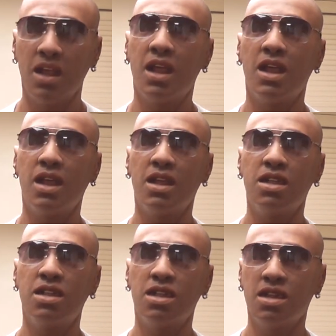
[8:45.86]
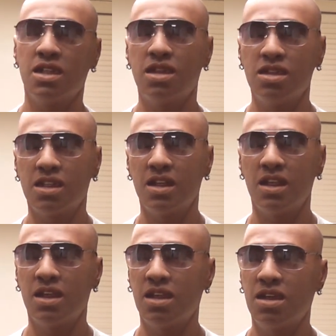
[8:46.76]
And you can use it
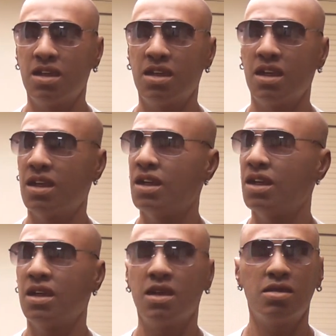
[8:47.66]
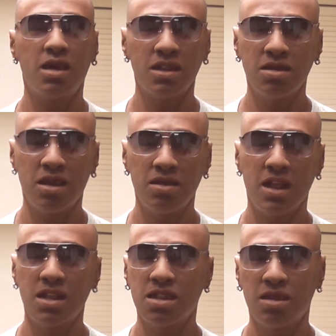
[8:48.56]
in multiple
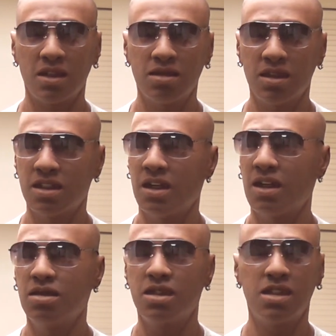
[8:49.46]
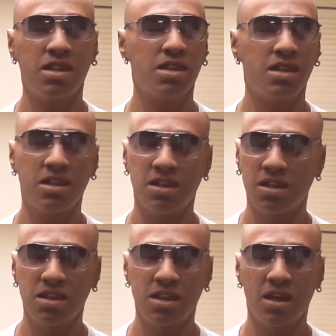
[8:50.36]
masks multiple times.
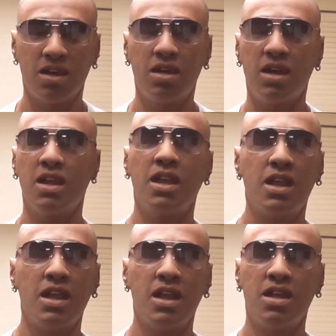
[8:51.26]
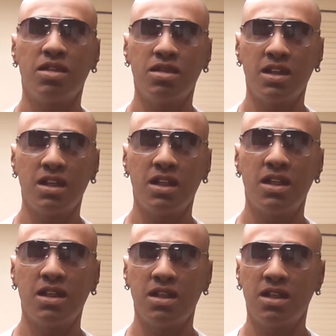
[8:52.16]
So it
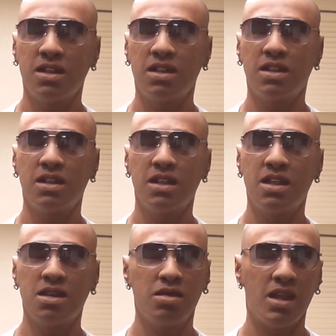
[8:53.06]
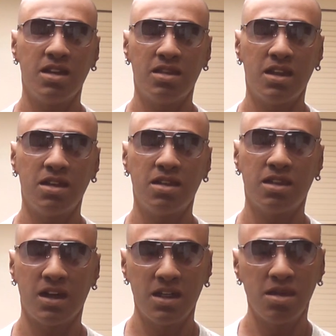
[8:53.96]
really is a benefit
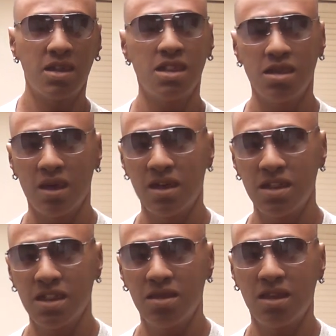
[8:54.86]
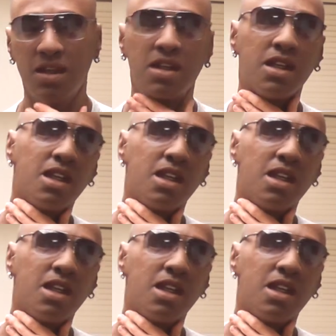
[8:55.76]
for anyone that's wearing something.